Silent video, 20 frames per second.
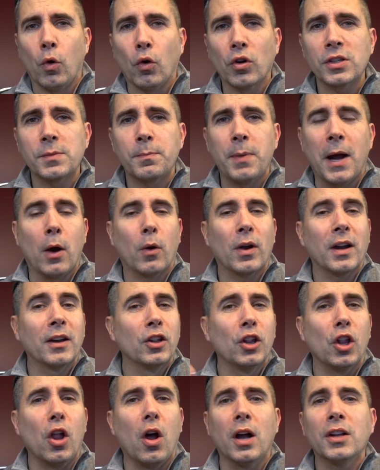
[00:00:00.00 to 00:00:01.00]
horsepower and
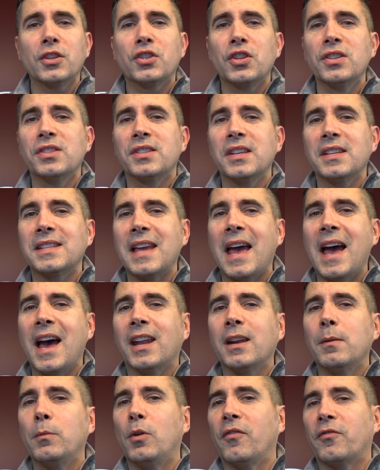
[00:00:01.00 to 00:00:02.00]
launches this
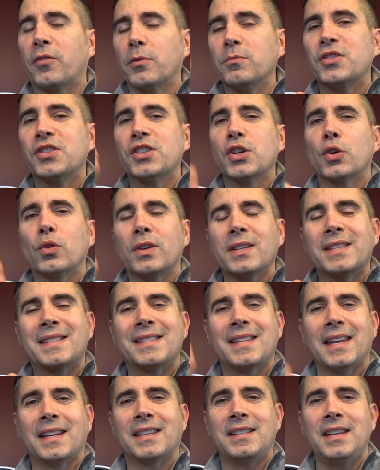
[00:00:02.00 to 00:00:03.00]
animal from 0 to
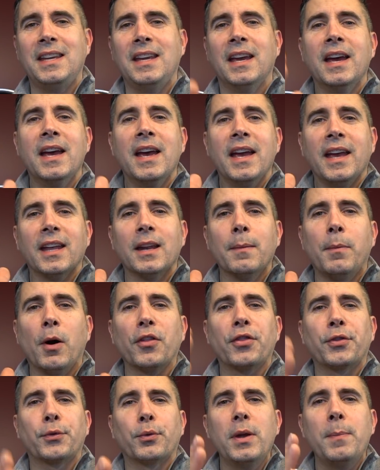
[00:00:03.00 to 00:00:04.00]
60 in
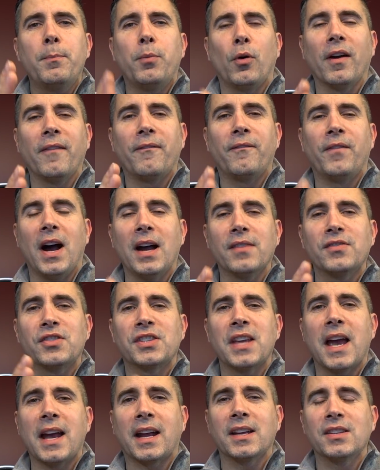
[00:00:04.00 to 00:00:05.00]
about 3.5
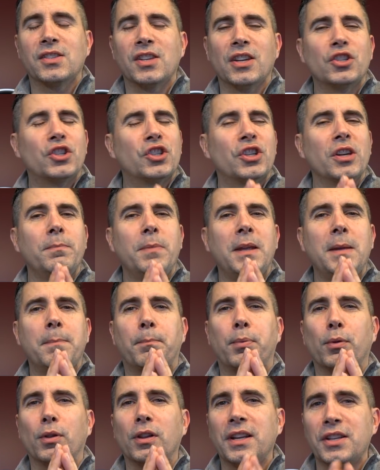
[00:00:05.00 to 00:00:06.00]
seconds. It should be
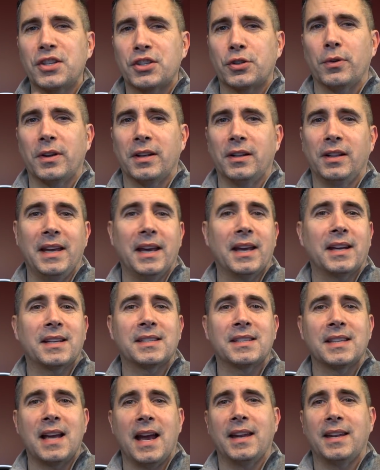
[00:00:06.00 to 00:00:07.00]
blisteringly
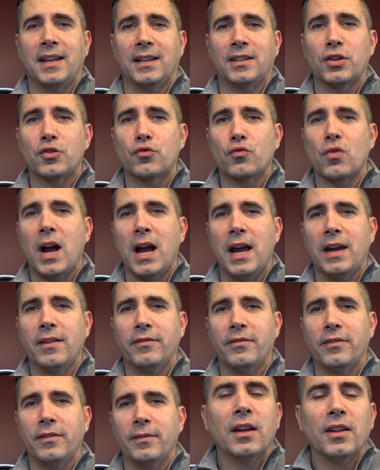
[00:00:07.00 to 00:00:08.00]
exciting to
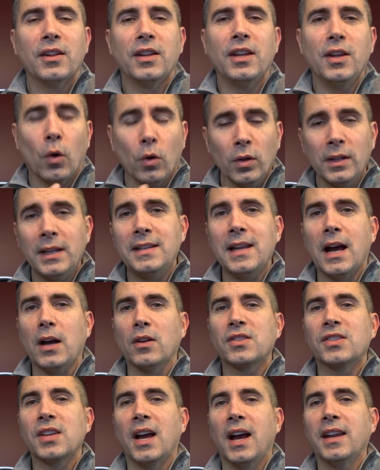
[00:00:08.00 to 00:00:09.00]
drive. The only
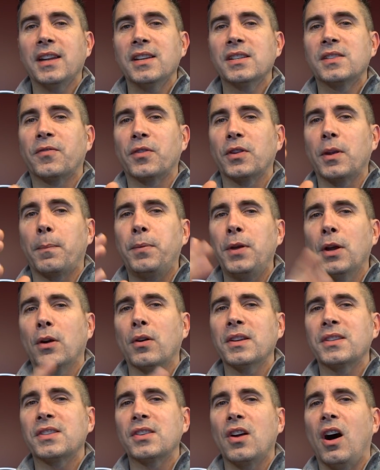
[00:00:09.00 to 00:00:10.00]
downside is for the
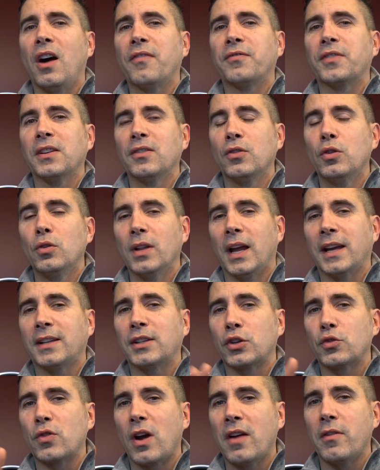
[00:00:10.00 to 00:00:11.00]
purists, often who like
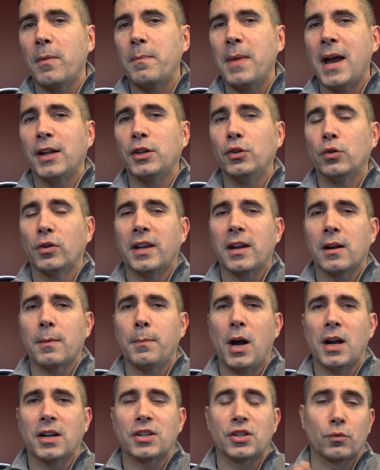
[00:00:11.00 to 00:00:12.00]
to drive a manual
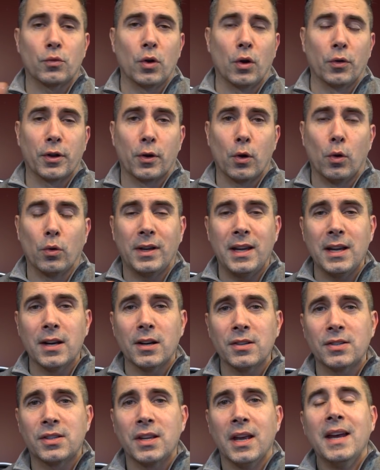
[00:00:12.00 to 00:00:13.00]
gearbox and row their own
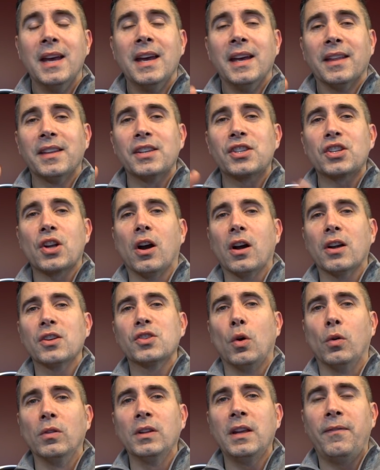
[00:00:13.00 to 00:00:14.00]
gears, this car
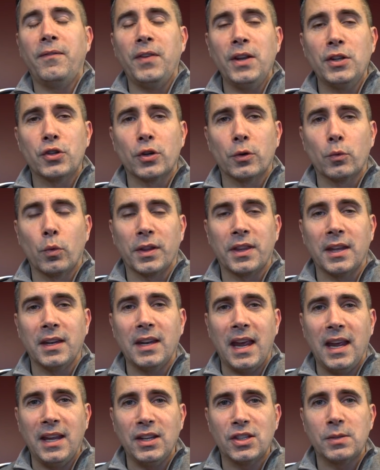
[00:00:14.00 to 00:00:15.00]
is only featured with an
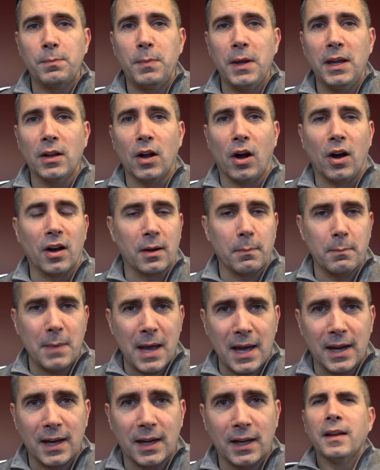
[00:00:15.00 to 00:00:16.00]
8-speed
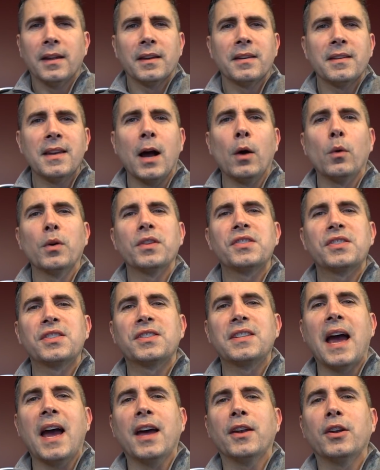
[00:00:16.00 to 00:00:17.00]
automatic. Now with
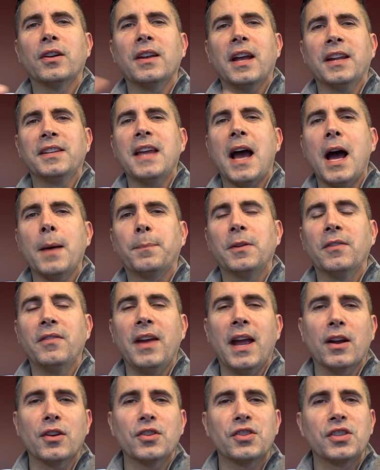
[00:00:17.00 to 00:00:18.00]
standard adaptive
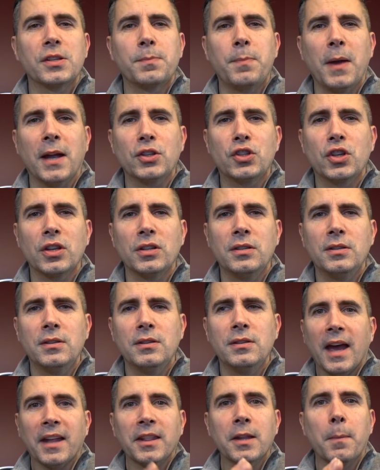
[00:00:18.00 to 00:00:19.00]
air suspension
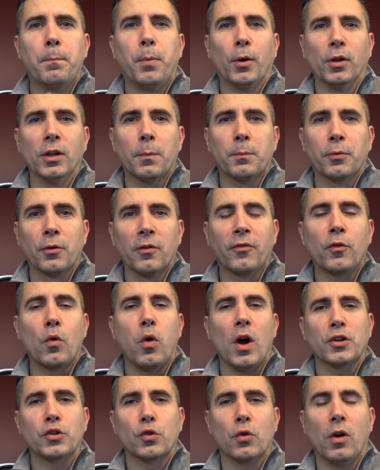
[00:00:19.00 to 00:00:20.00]
and the bulletproof
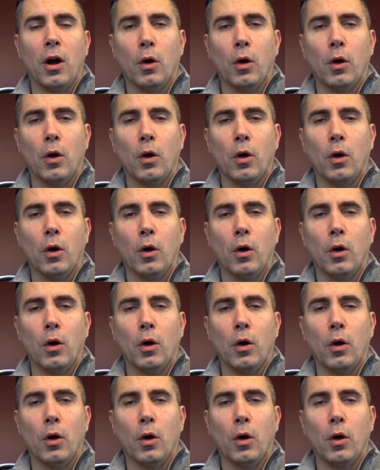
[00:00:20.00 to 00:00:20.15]
quattro